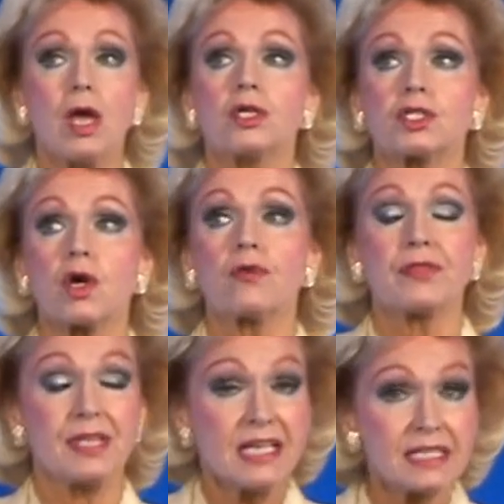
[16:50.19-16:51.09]
So
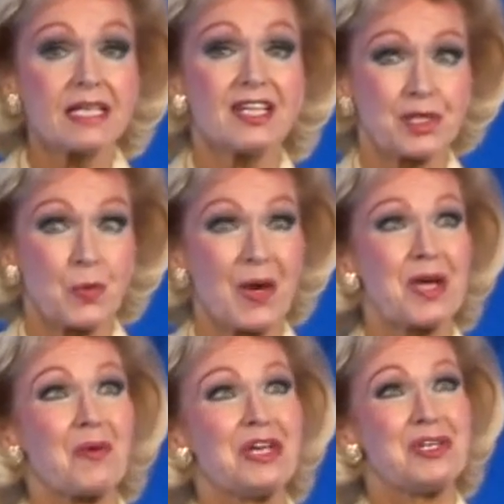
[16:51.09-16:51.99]
this is a
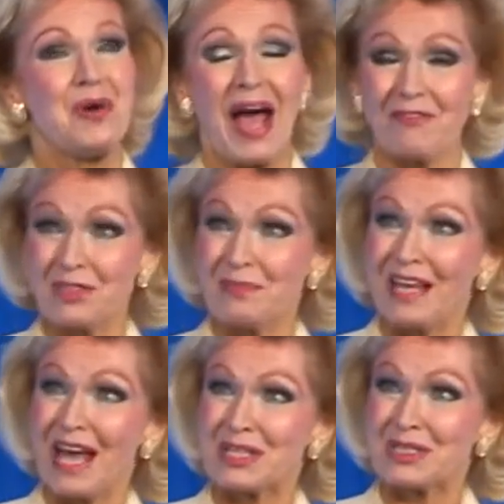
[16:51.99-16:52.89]
week when you have to be
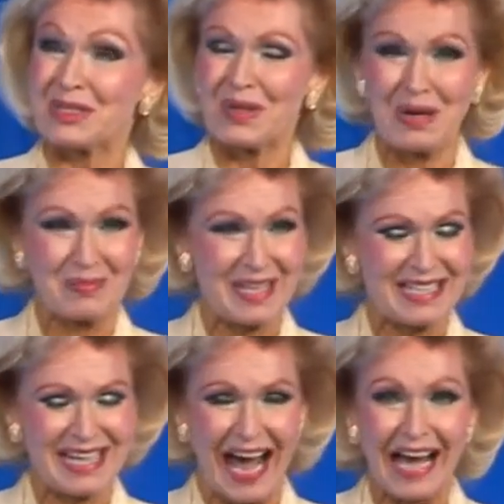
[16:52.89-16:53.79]
extremely
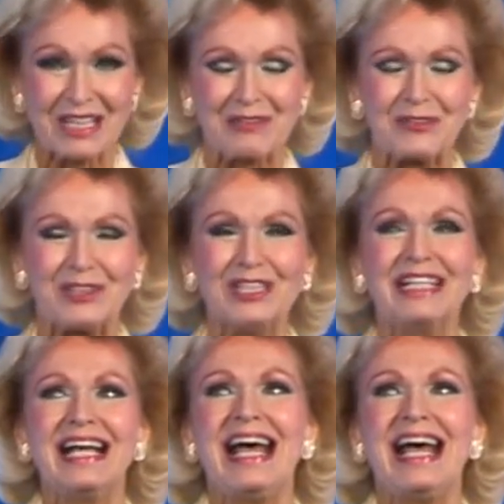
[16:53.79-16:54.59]
tactful